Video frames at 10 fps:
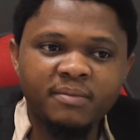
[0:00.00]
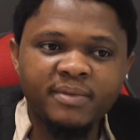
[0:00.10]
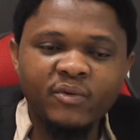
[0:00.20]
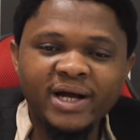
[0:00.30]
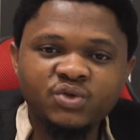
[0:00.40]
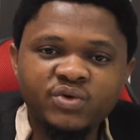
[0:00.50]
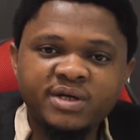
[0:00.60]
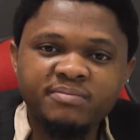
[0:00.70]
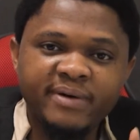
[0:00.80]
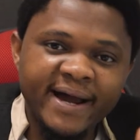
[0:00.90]
They were
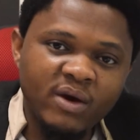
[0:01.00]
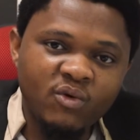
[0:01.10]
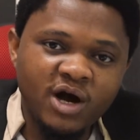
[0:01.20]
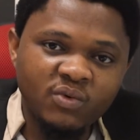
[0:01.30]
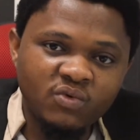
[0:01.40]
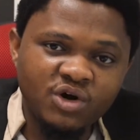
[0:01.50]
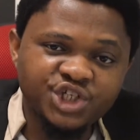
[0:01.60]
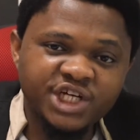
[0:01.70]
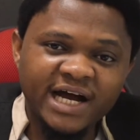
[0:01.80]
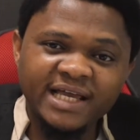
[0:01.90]
doing buy 1
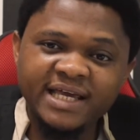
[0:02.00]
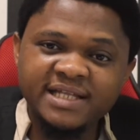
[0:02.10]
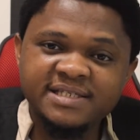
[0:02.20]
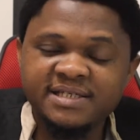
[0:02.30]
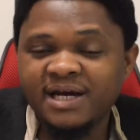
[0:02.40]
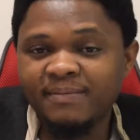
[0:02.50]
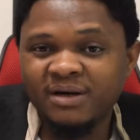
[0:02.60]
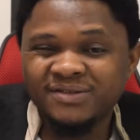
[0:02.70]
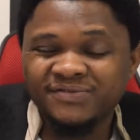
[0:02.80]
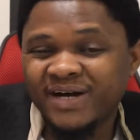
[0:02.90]
watch and get
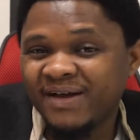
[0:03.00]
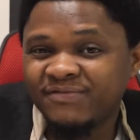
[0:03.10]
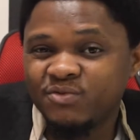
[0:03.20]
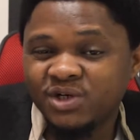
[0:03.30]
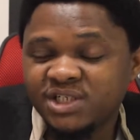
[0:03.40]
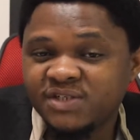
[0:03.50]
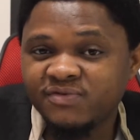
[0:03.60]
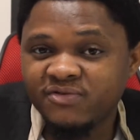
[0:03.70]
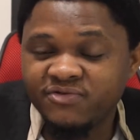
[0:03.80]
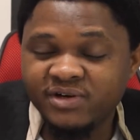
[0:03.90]
about 5 watches
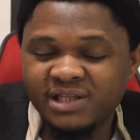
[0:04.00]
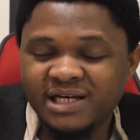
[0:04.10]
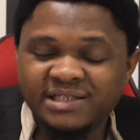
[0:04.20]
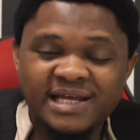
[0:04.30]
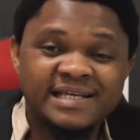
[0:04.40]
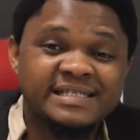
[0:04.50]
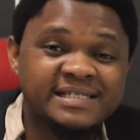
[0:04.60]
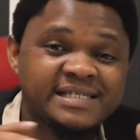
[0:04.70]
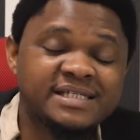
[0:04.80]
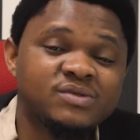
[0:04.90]
for free. That is like
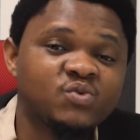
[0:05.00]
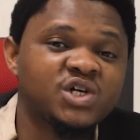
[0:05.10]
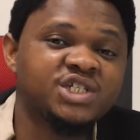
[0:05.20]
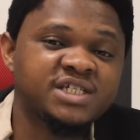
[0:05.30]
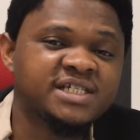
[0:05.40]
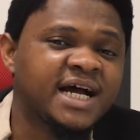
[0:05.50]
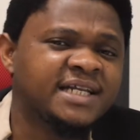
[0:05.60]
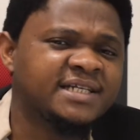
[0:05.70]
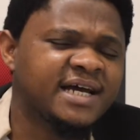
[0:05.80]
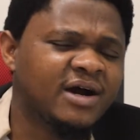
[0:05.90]
6 watches
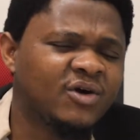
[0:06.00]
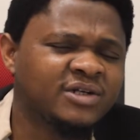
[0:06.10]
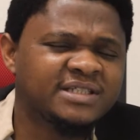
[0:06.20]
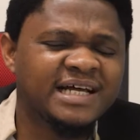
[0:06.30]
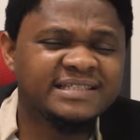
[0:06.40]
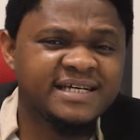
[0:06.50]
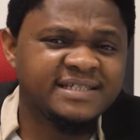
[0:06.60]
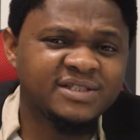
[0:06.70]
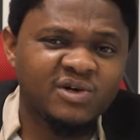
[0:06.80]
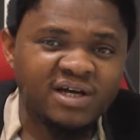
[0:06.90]
and they are under
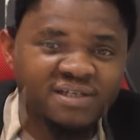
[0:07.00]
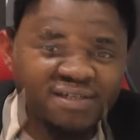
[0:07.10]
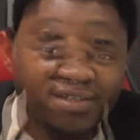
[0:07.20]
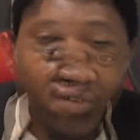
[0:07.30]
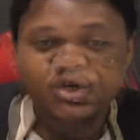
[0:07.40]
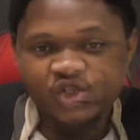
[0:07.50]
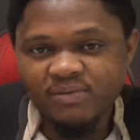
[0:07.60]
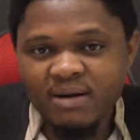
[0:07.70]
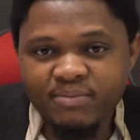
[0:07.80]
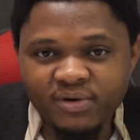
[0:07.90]
$30. The
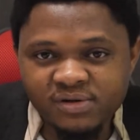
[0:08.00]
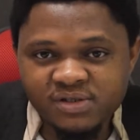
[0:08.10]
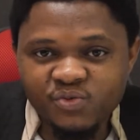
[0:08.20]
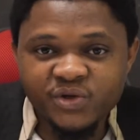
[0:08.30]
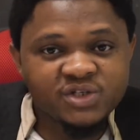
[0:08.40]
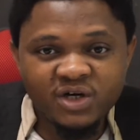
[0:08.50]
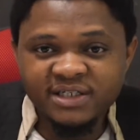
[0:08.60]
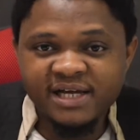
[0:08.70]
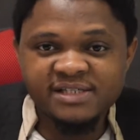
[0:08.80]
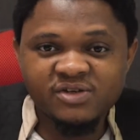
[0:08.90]
customer bought with
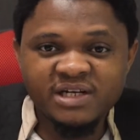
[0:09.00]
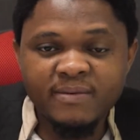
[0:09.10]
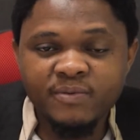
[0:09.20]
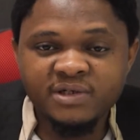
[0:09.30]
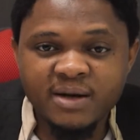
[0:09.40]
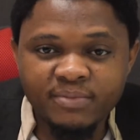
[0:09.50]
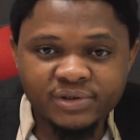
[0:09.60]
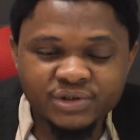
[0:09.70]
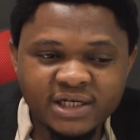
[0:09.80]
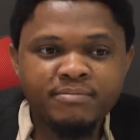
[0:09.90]
other people that
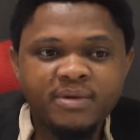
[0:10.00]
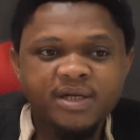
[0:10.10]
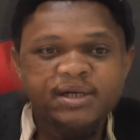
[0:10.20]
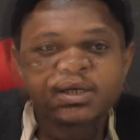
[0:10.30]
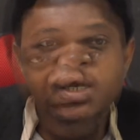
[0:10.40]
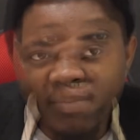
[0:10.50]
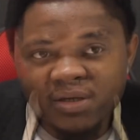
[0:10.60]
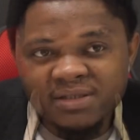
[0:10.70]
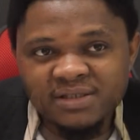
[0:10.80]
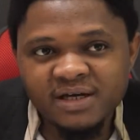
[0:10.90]
bought. I made
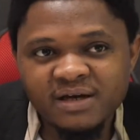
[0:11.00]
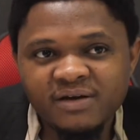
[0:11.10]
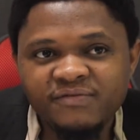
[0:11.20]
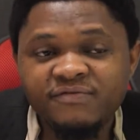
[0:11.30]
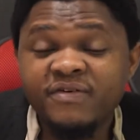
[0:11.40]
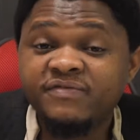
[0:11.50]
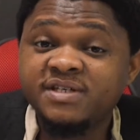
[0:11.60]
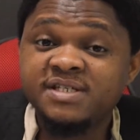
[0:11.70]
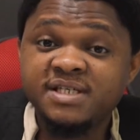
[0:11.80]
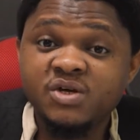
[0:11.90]
about
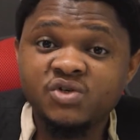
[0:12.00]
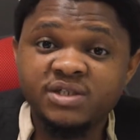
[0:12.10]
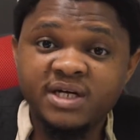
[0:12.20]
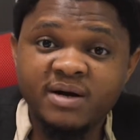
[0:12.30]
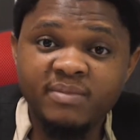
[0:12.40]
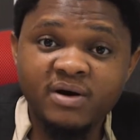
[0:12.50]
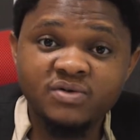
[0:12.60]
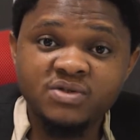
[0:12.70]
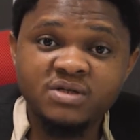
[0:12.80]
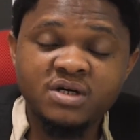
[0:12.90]
50 sales or
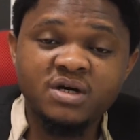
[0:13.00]
thereabouts